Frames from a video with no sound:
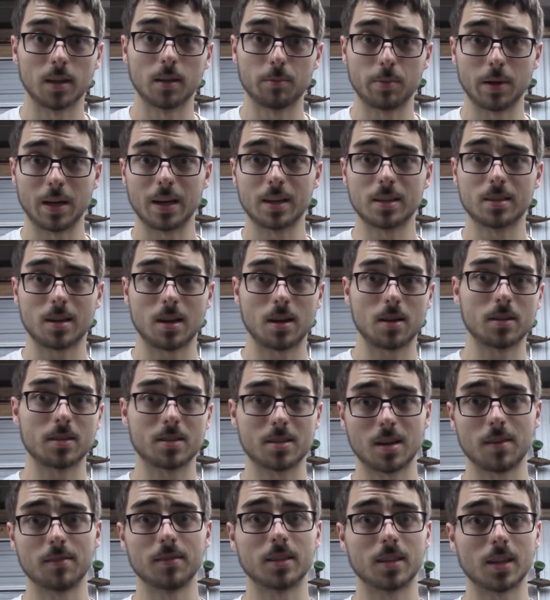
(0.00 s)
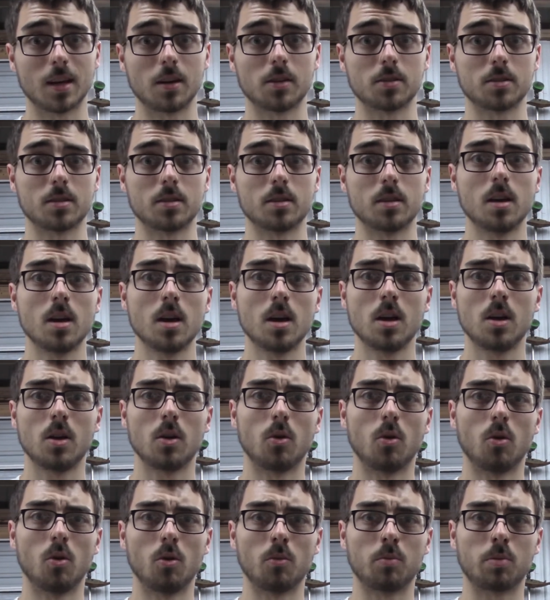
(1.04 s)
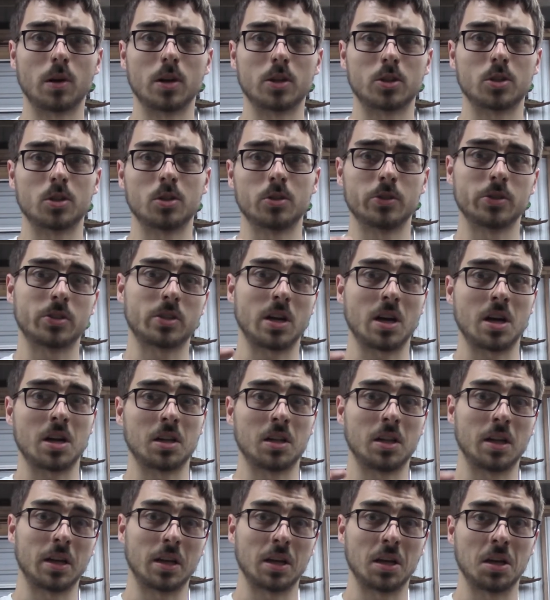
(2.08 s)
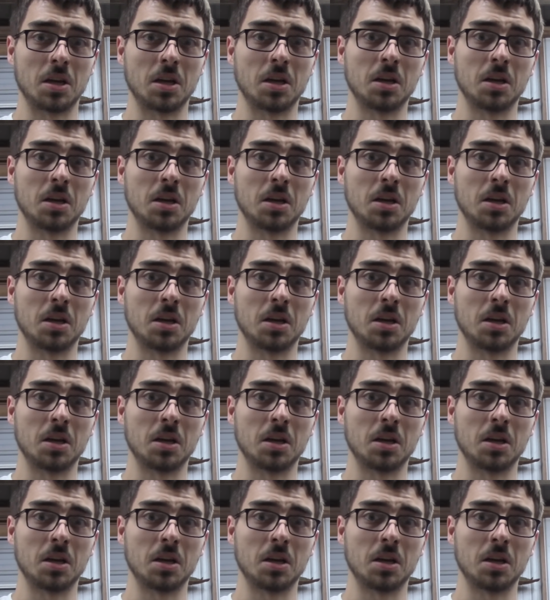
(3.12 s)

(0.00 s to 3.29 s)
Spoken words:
It pegs out at 7,000. Oil pressure just kind of like